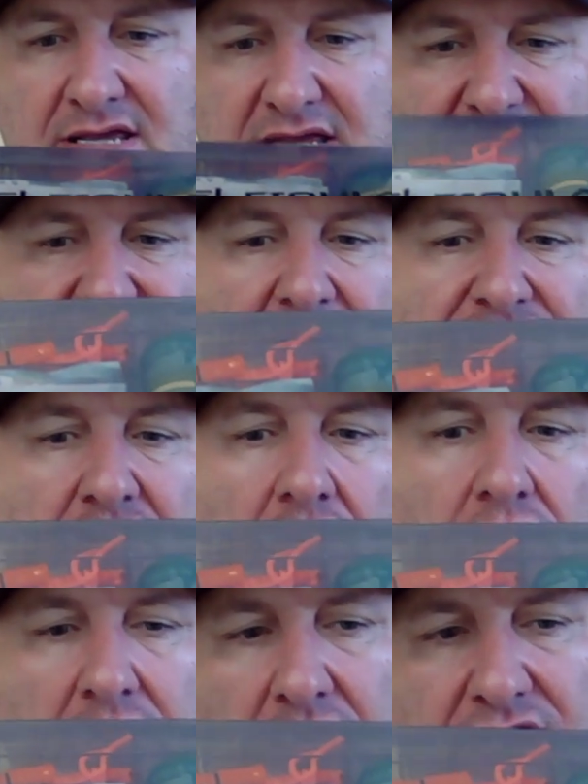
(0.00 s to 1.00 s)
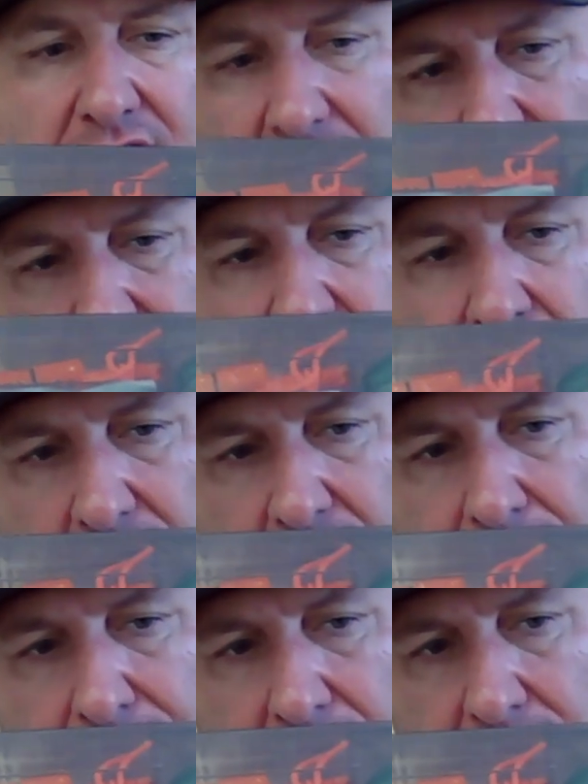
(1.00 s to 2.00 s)
Even if you don't use it, you run
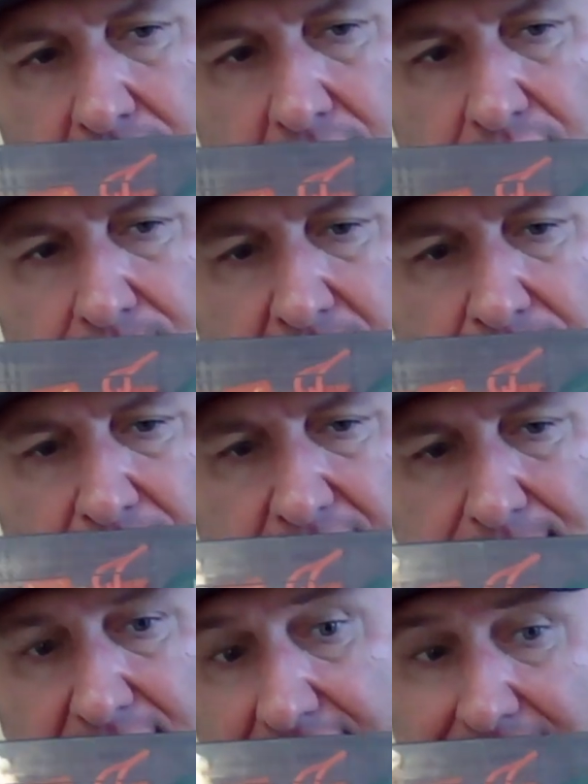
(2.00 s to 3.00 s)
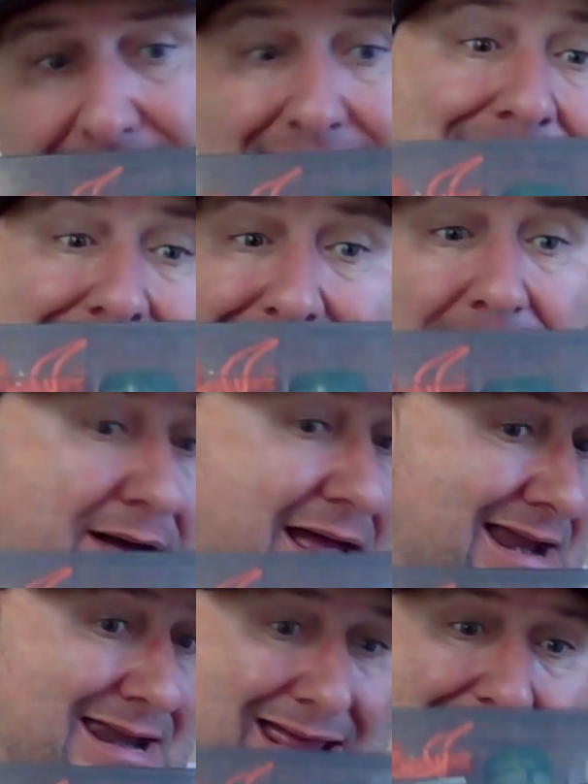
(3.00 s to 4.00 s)
upon other people that might need a
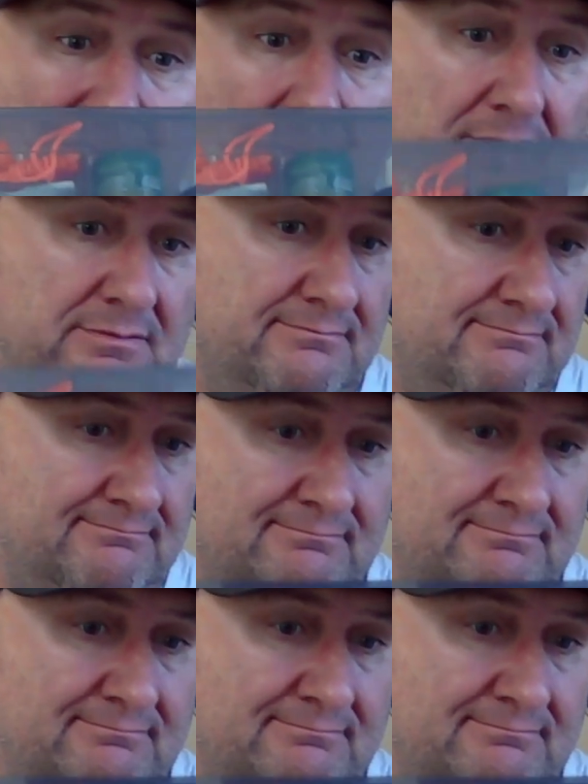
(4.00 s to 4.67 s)
band-aid or